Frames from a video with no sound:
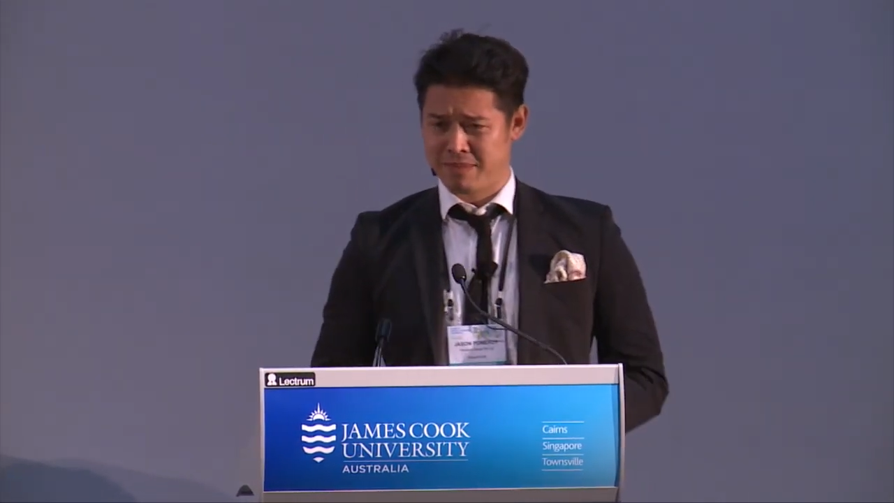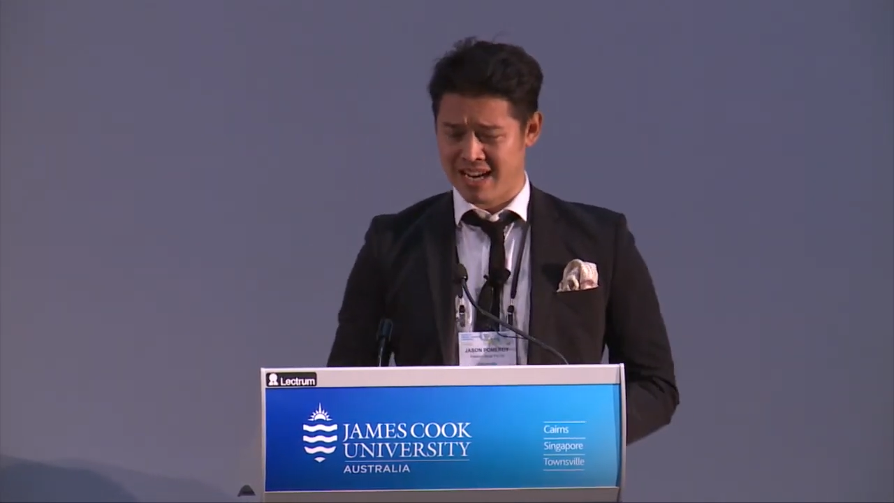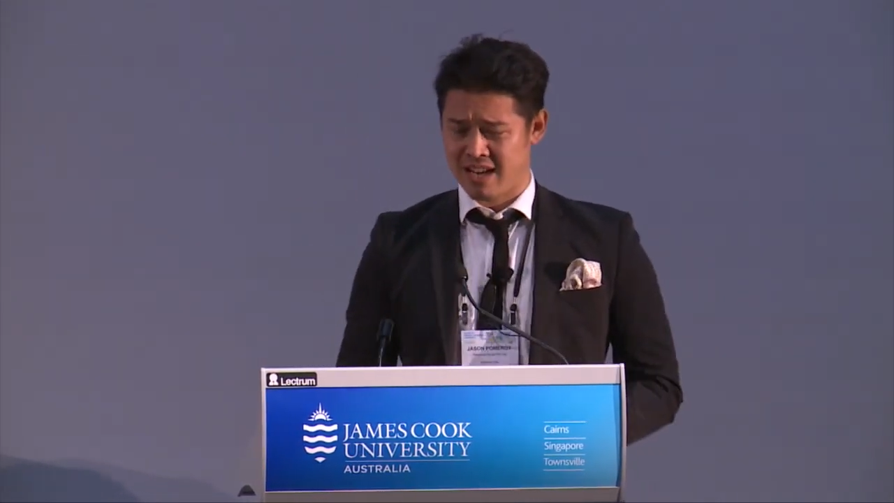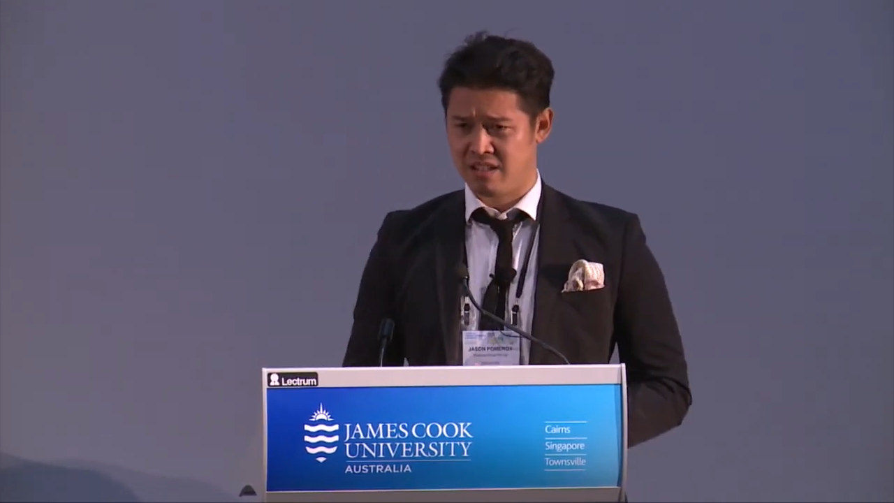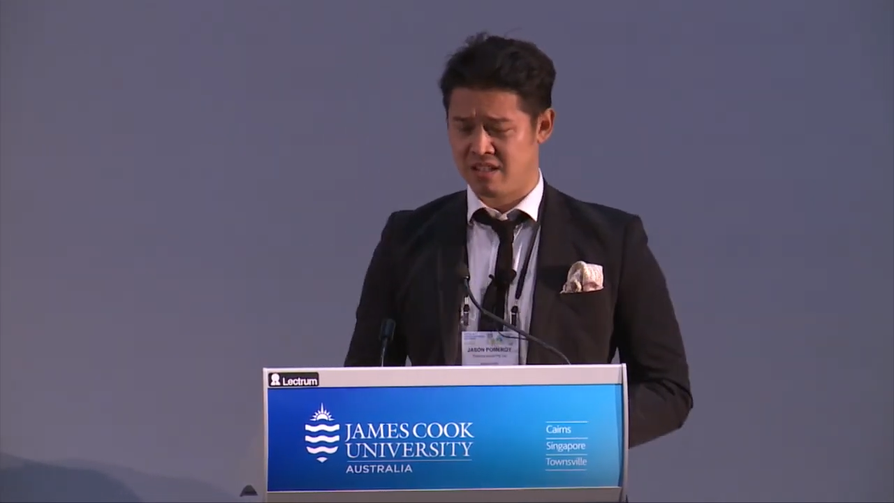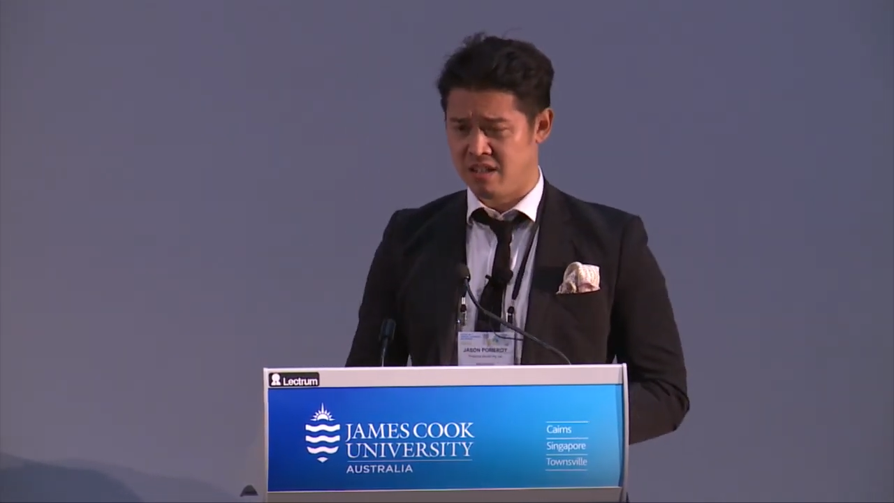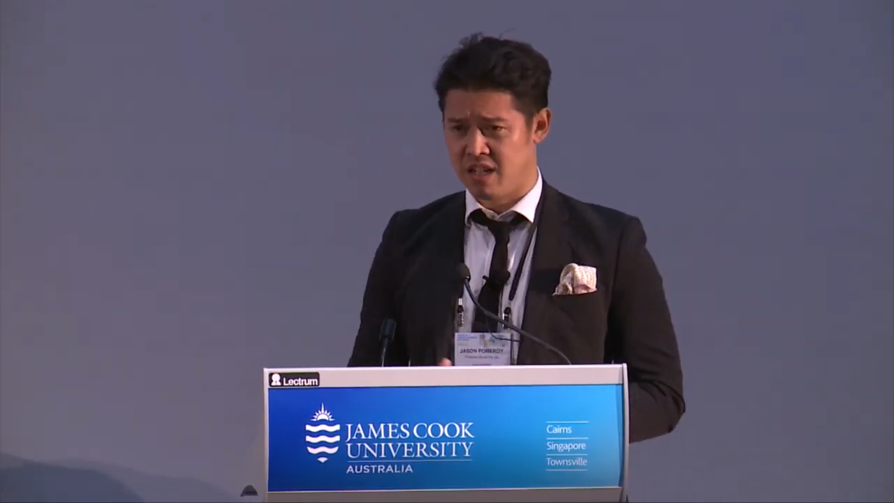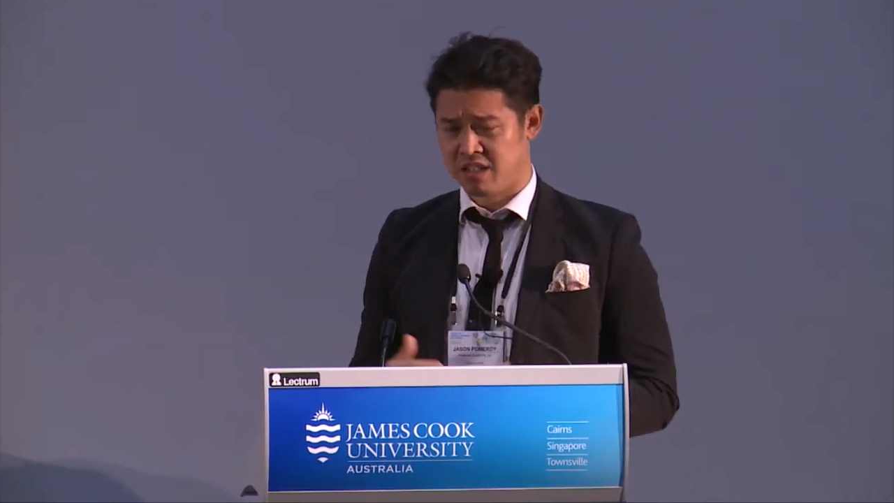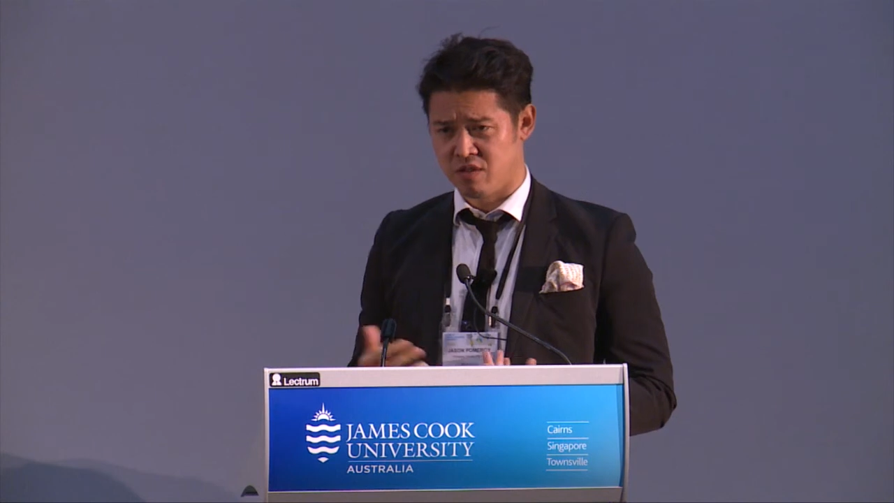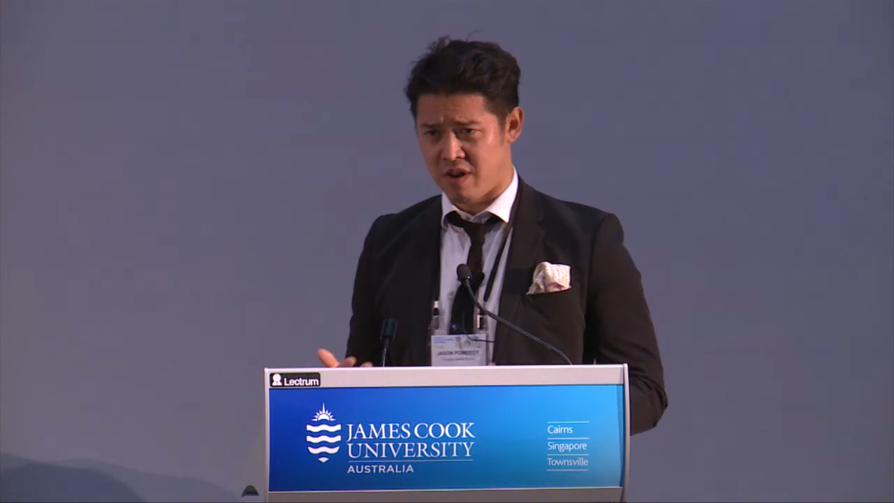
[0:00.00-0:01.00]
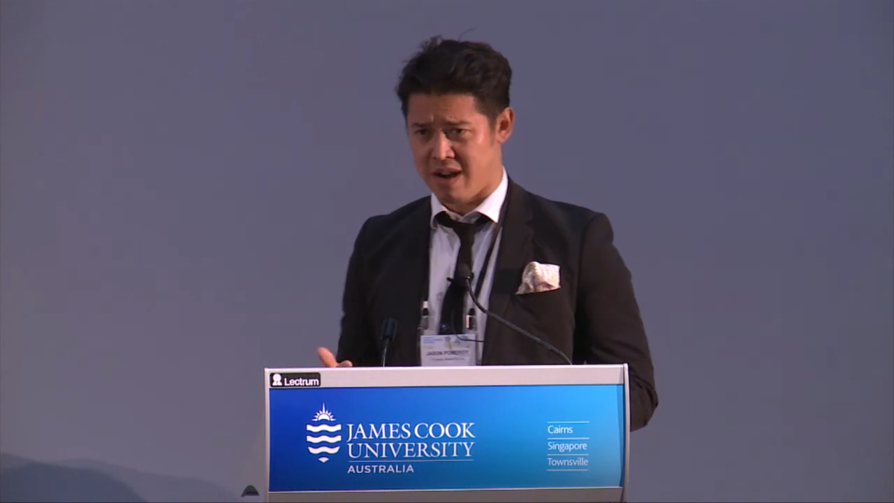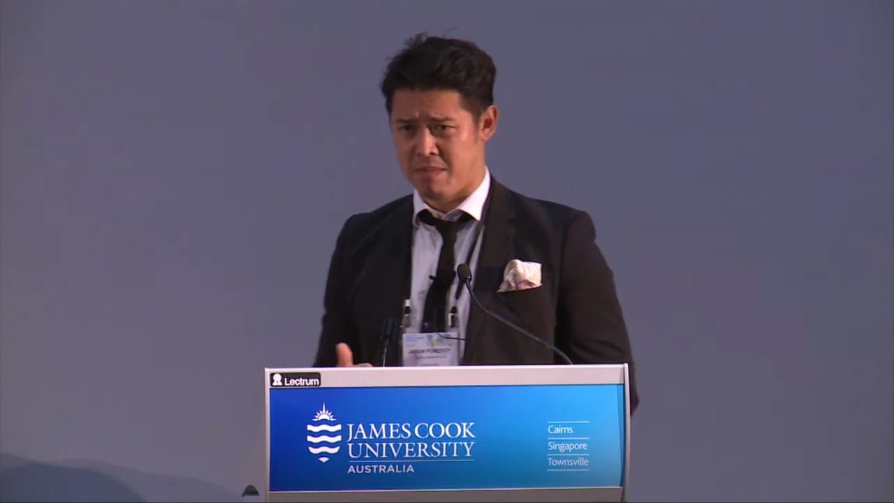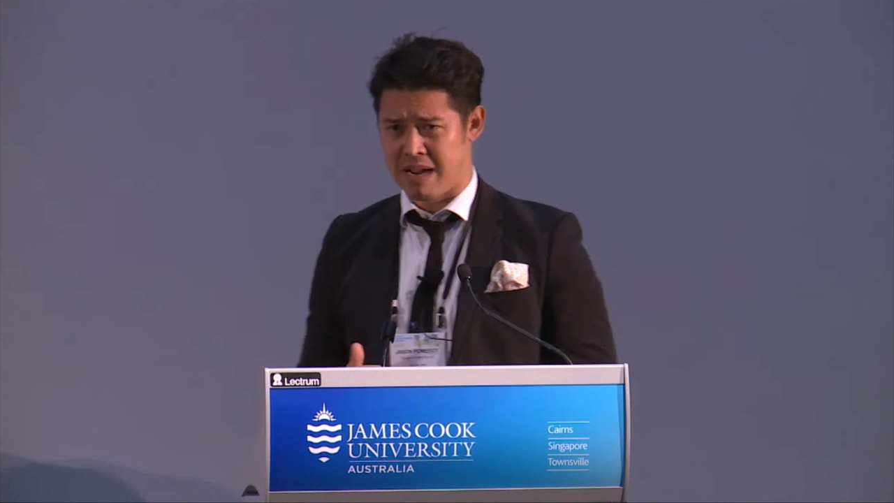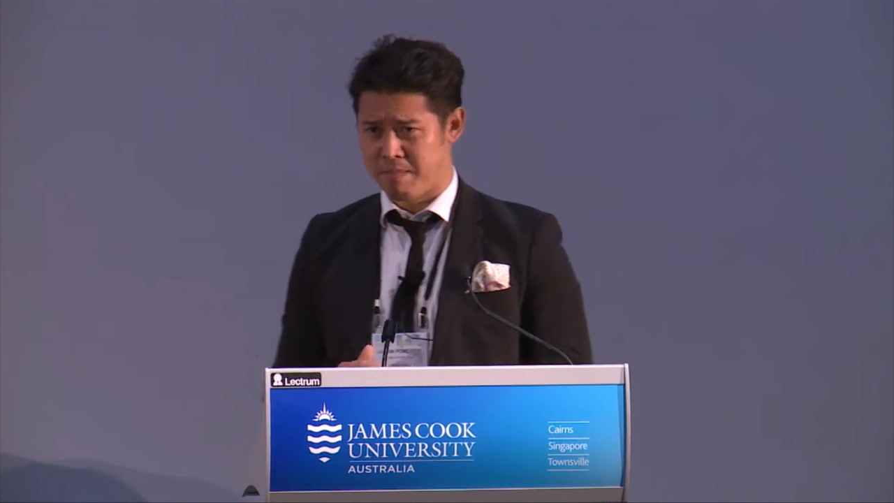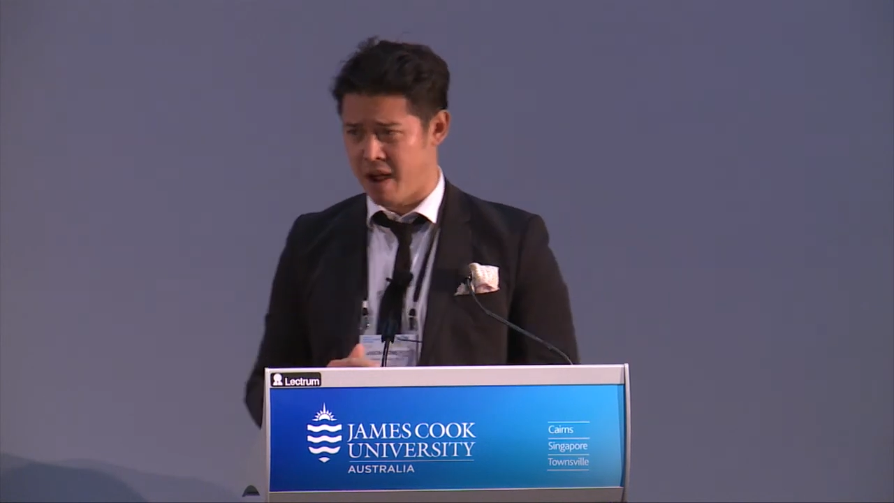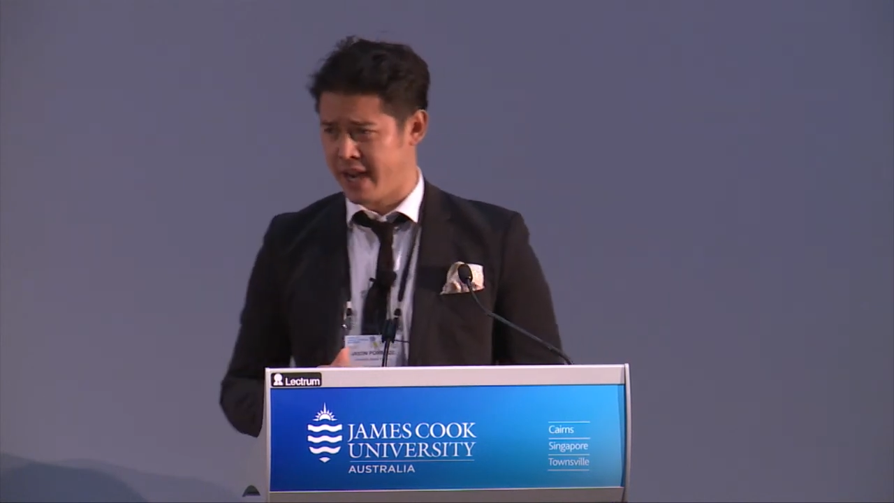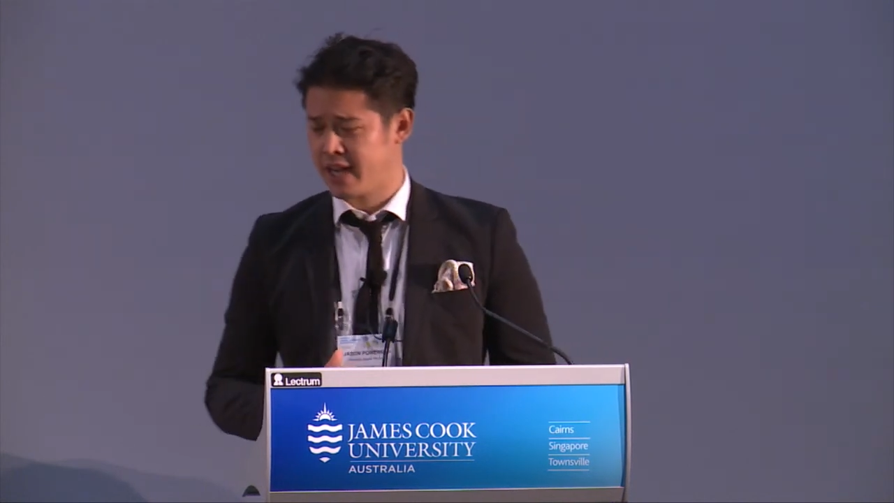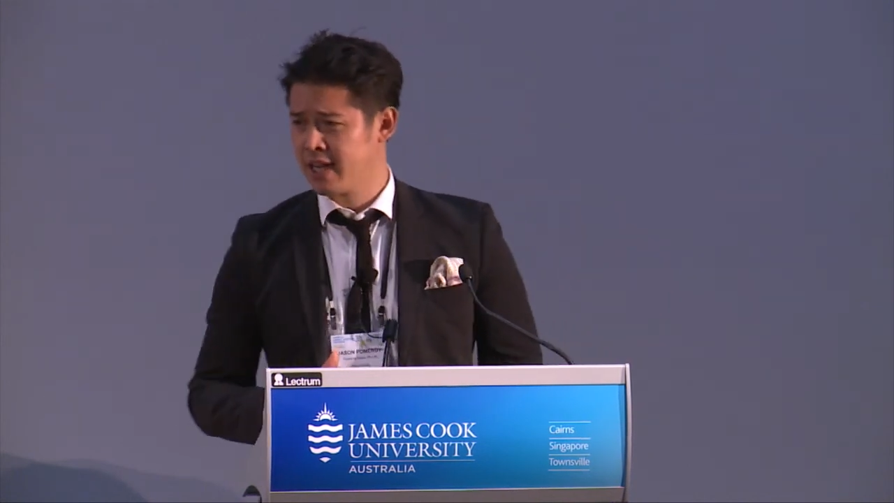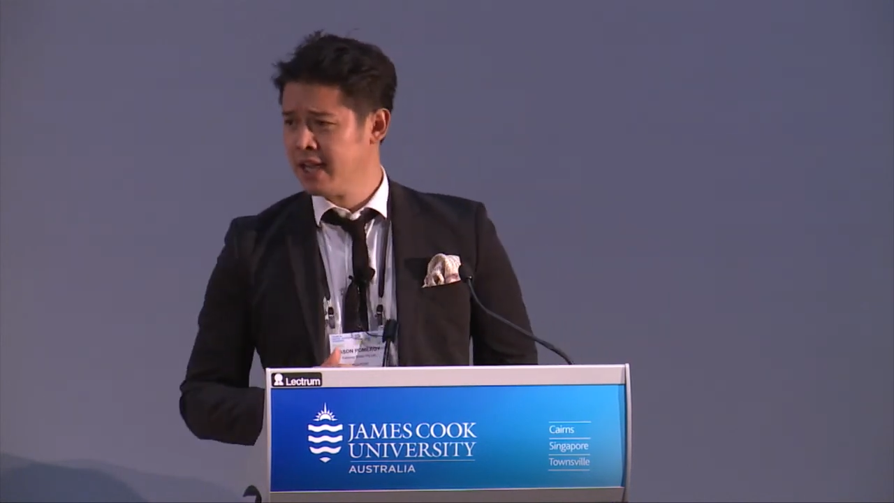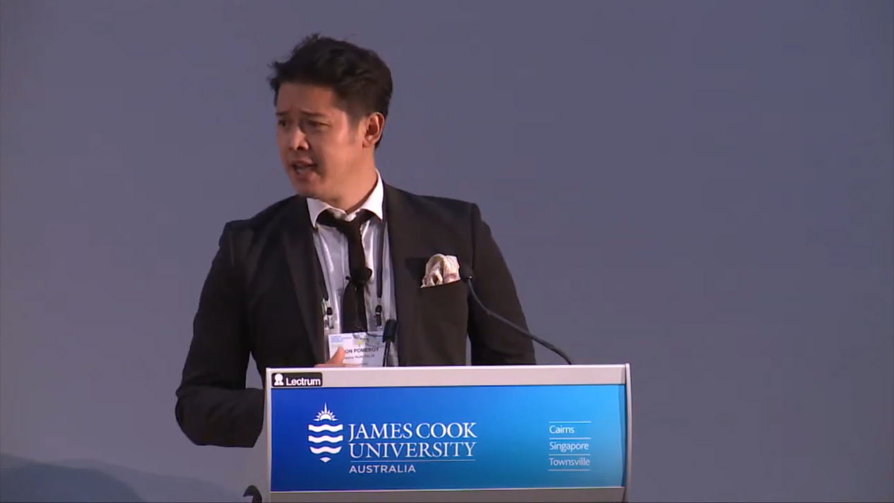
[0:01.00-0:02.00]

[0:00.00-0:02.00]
tent and learn to ride my bike.